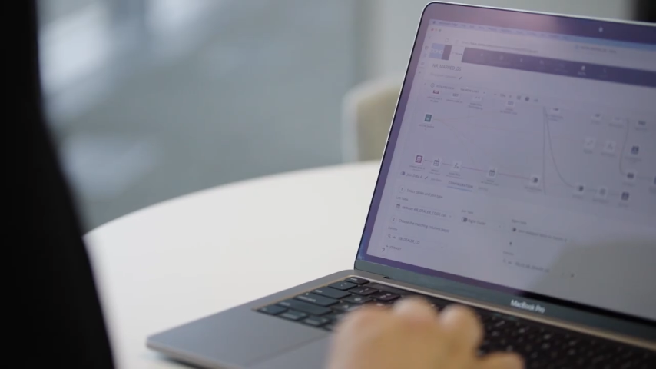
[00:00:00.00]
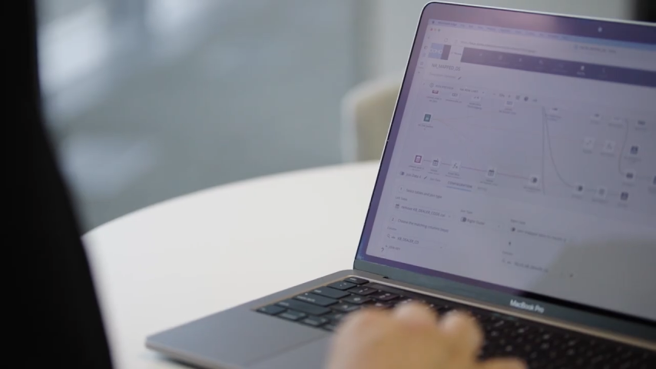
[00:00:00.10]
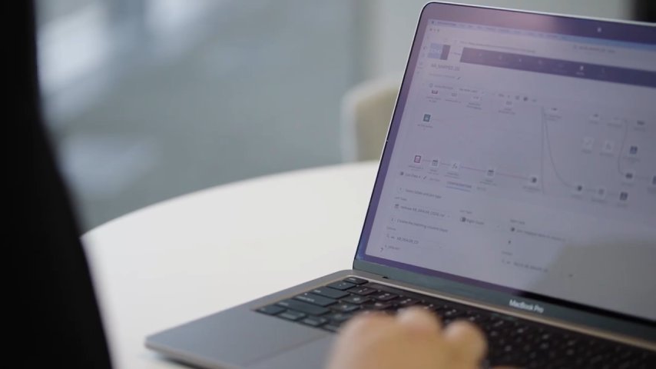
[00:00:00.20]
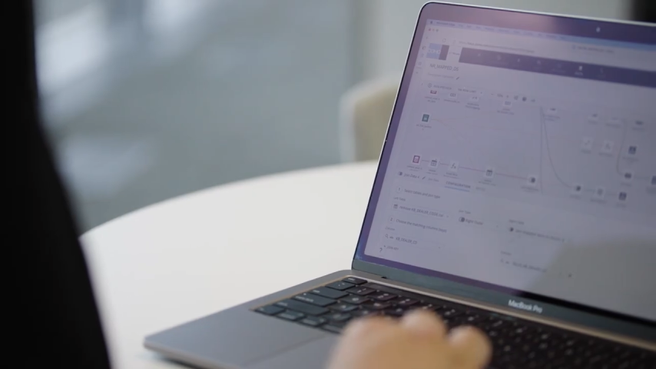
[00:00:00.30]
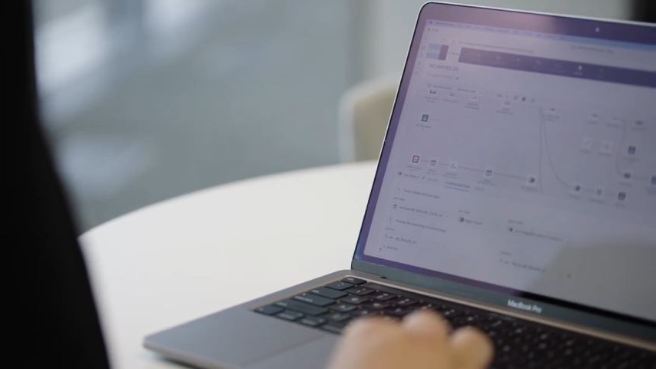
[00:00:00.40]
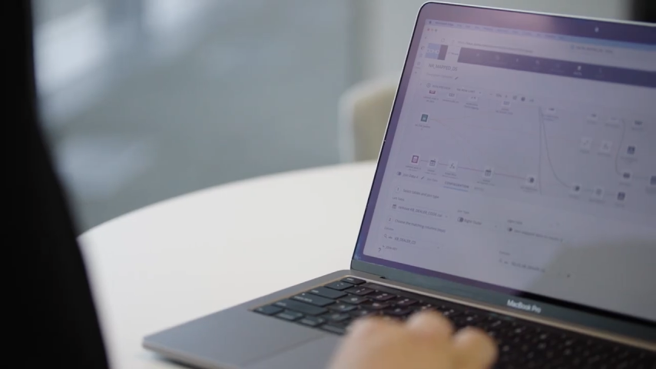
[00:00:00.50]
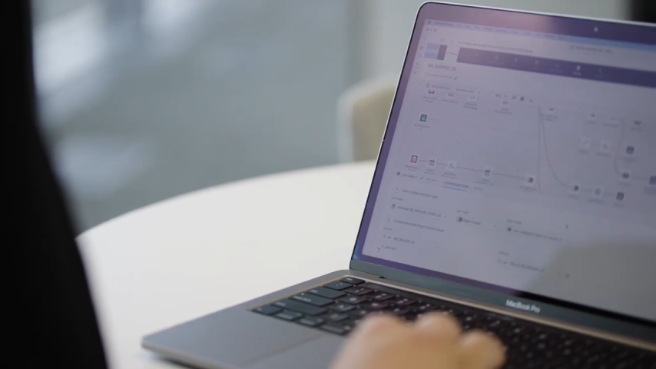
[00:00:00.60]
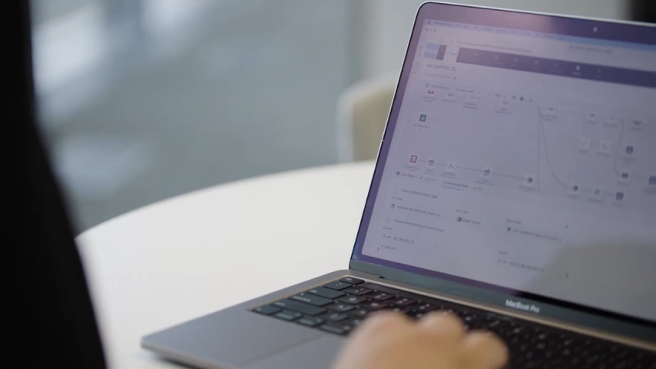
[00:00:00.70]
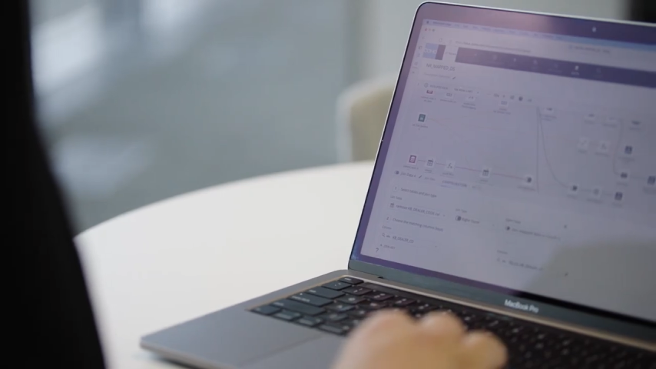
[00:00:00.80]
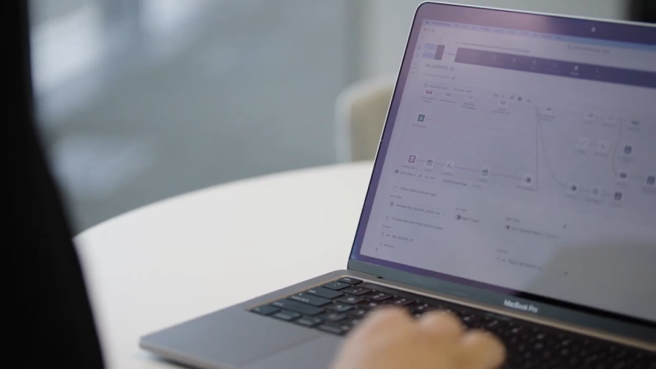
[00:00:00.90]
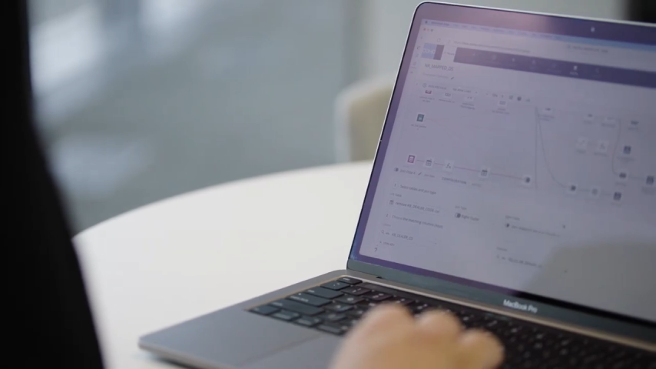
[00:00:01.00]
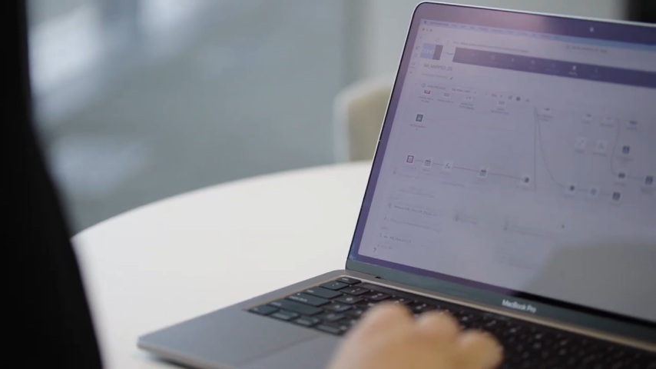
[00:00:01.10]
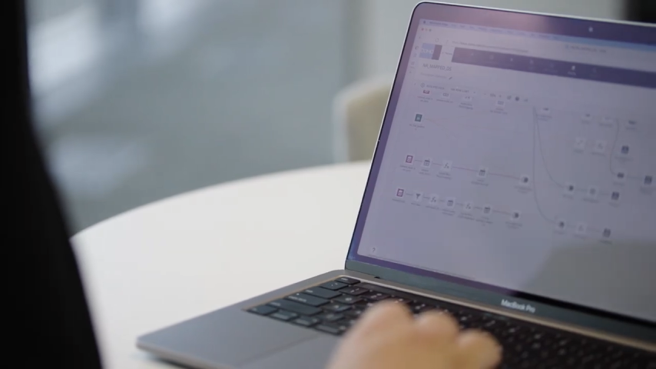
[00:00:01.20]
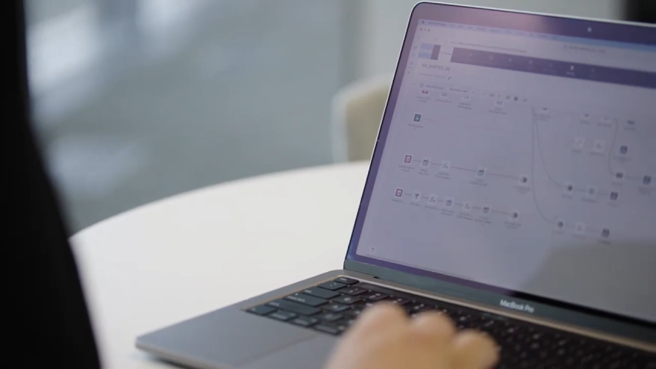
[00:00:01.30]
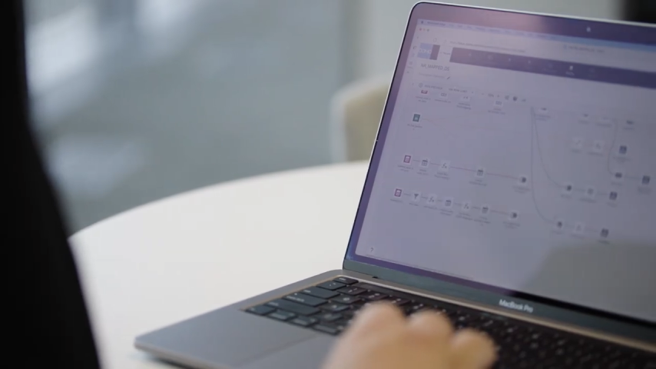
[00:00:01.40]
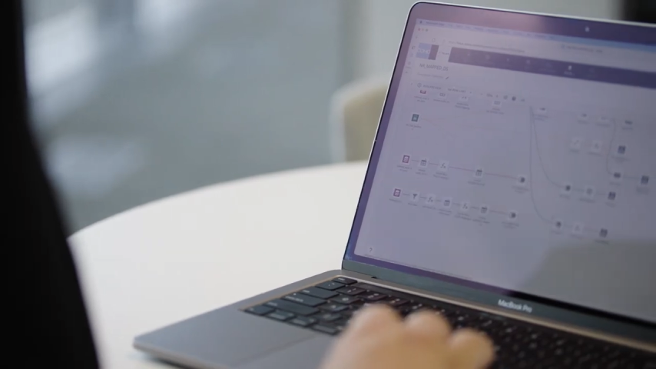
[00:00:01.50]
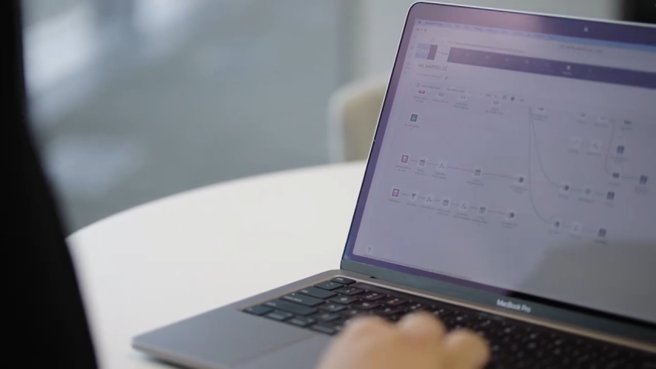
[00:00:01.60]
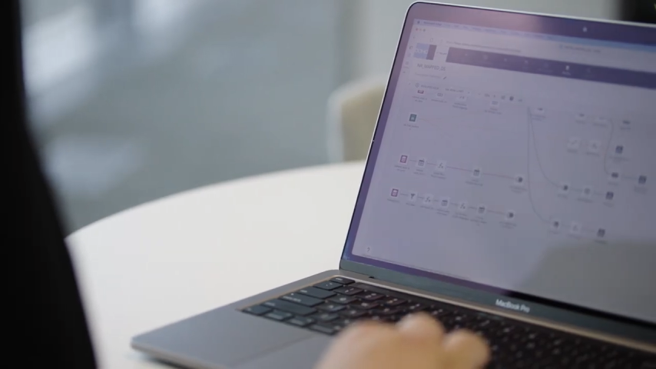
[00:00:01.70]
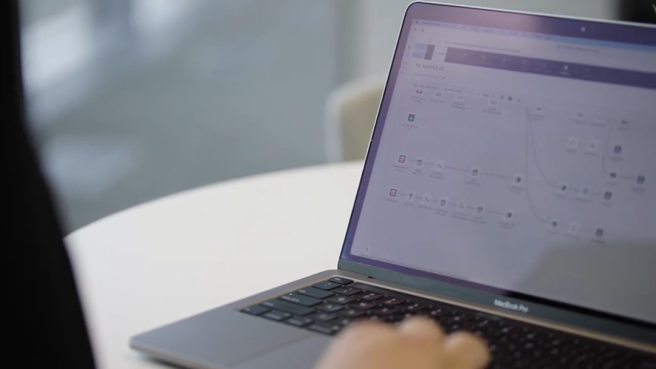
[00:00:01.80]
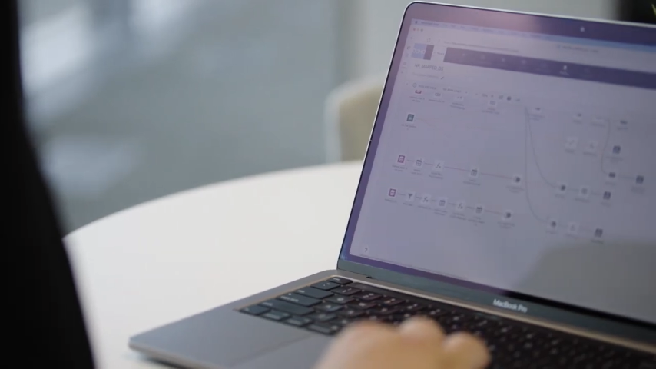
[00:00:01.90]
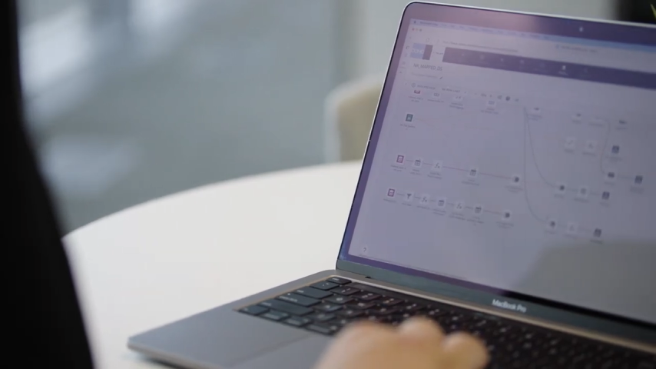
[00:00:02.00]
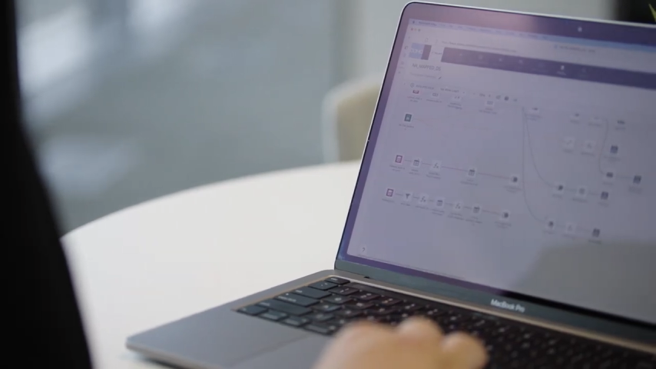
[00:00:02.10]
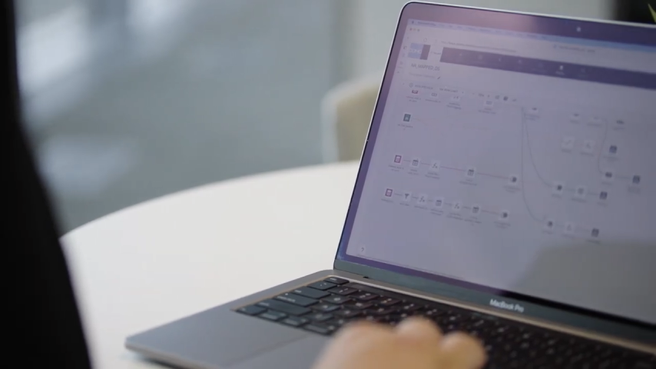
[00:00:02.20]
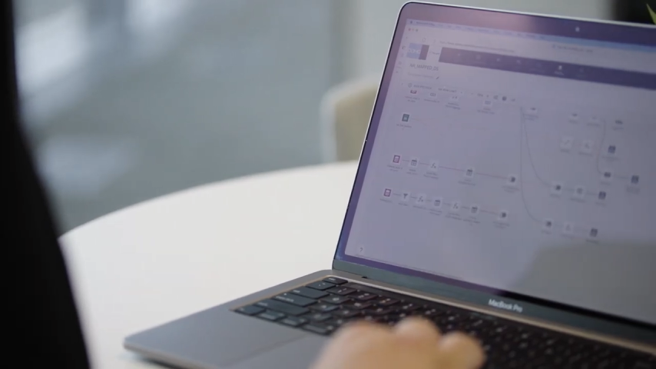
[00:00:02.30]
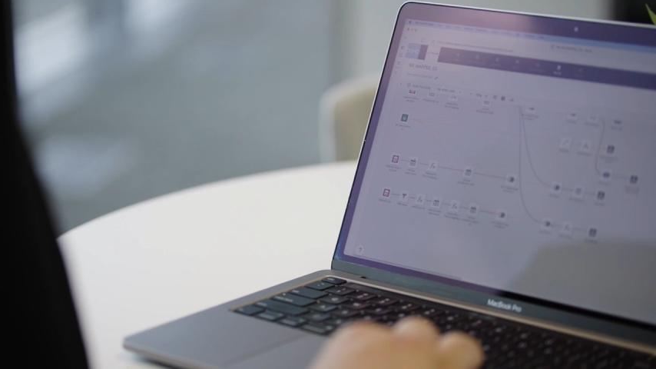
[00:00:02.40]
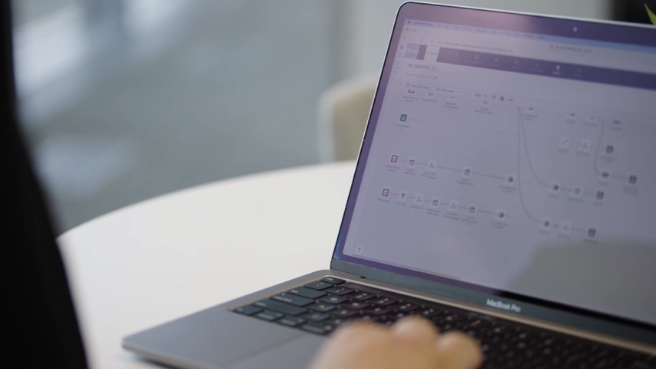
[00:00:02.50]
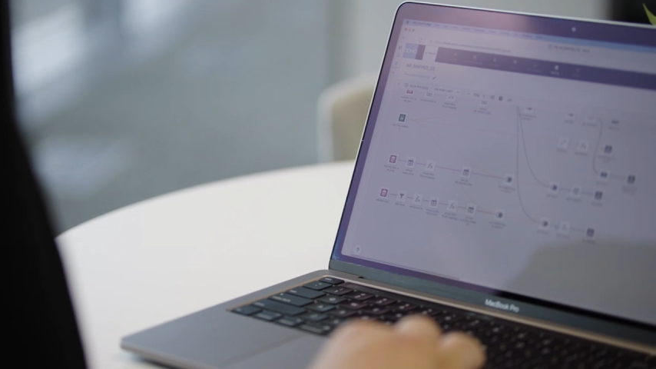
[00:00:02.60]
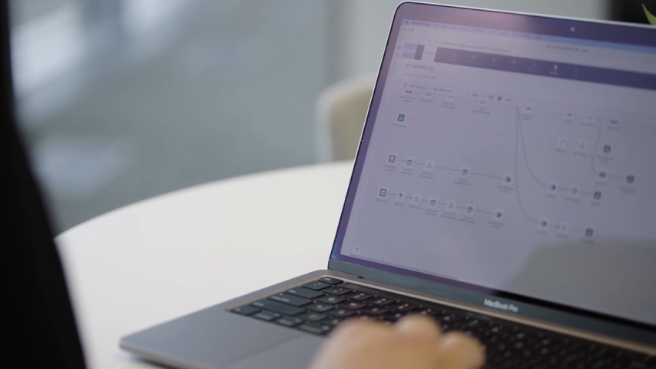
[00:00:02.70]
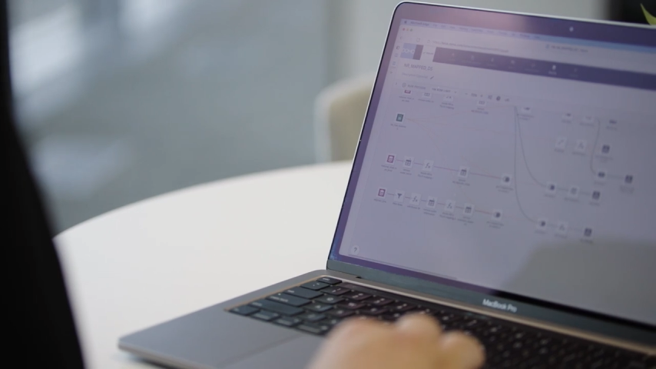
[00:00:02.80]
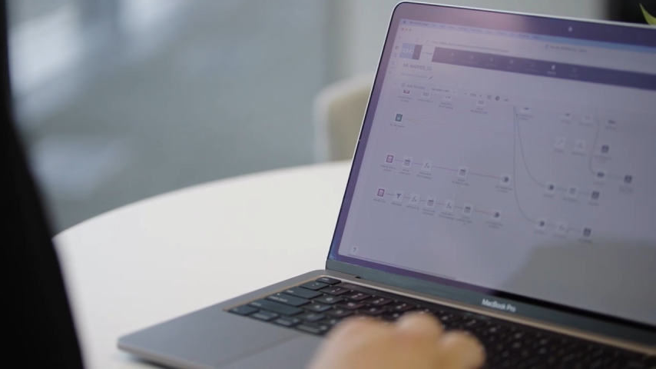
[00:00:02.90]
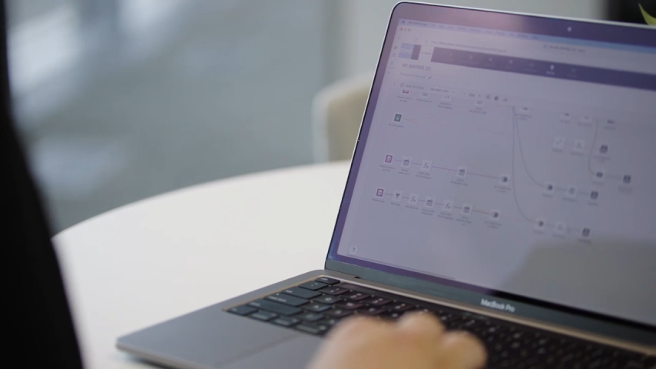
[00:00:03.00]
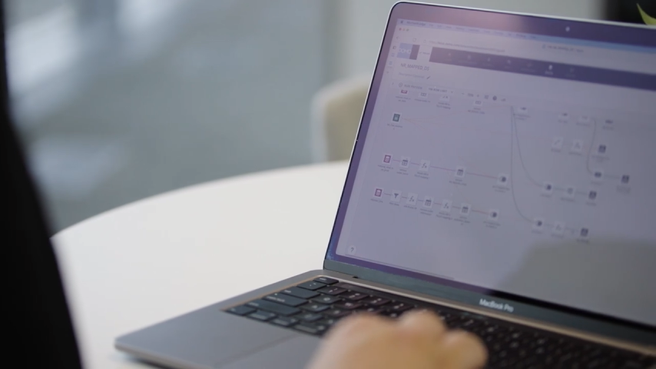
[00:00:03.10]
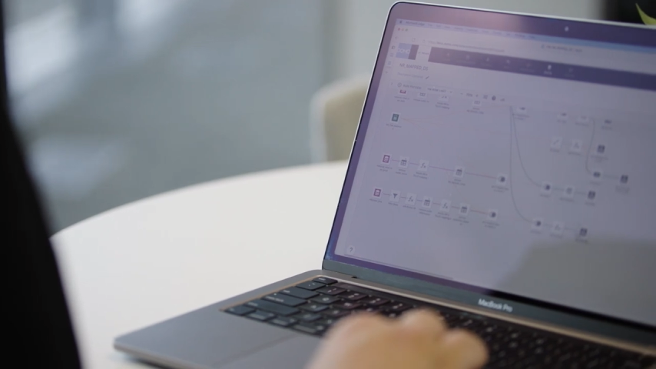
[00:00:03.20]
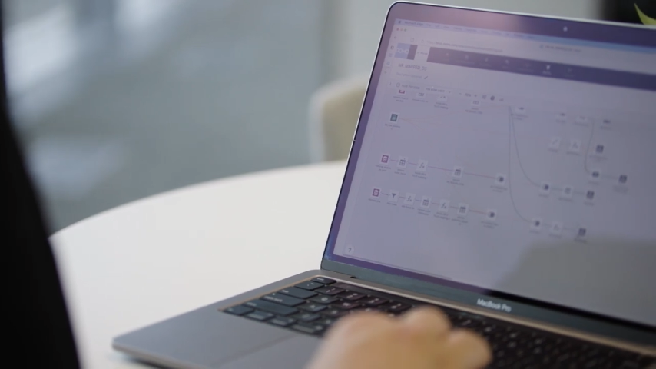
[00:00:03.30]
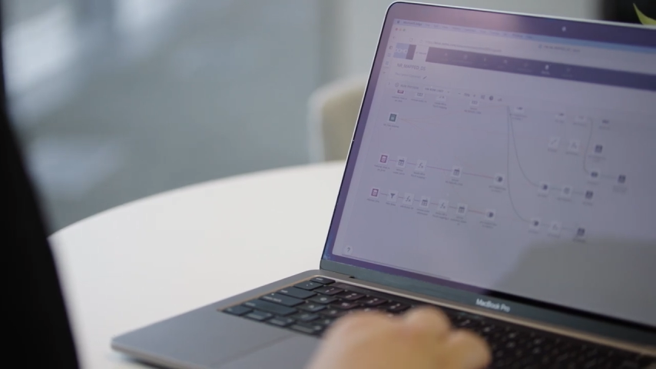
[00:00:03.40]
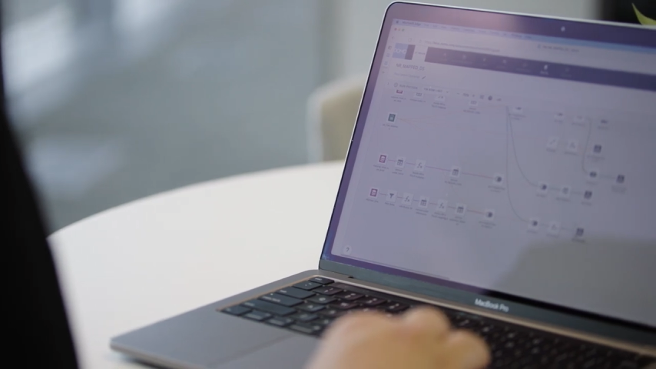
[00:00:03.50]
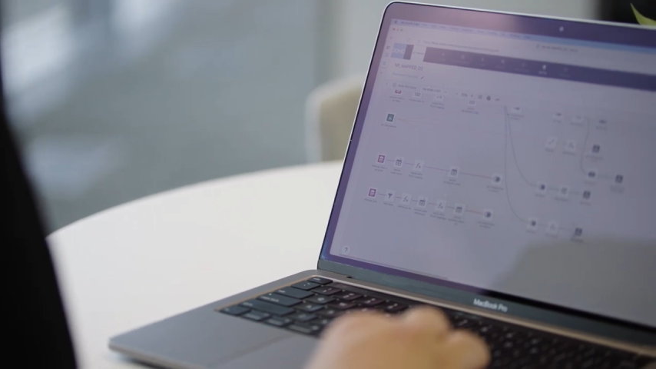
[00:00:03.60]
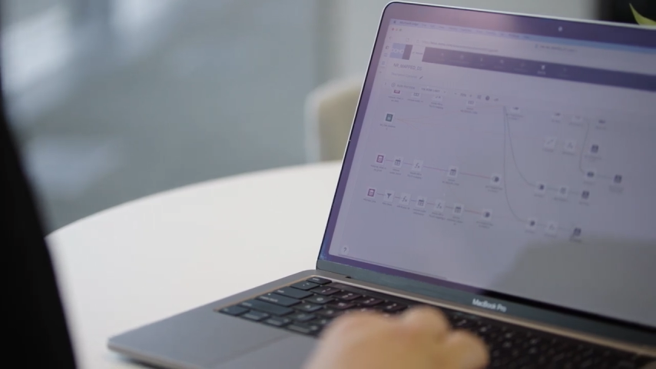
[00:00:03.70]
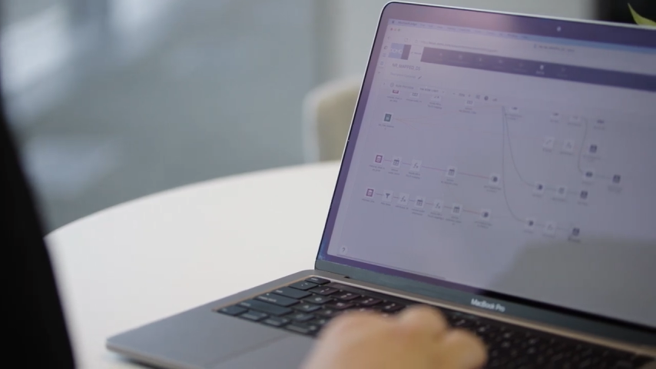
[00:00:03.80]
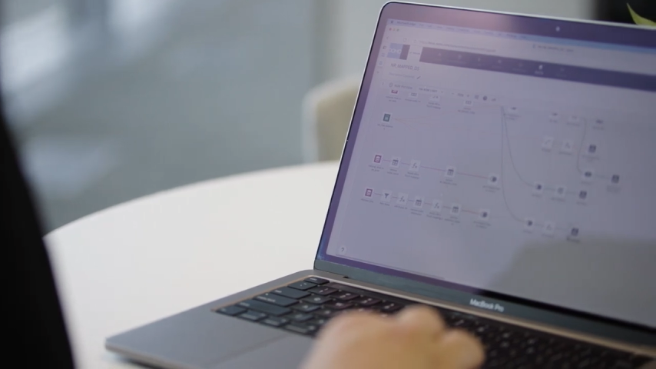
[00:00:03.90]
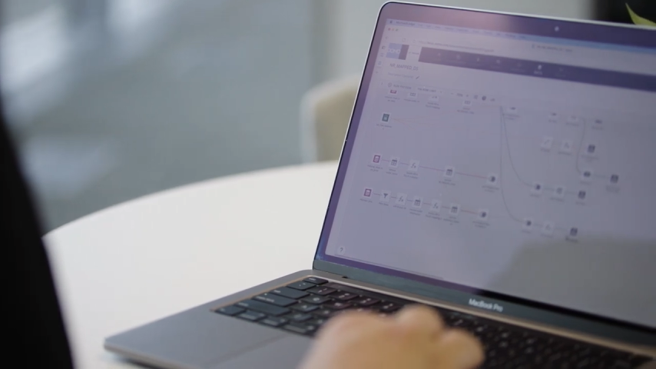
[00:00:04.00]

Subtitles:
[unreadable: no face in view]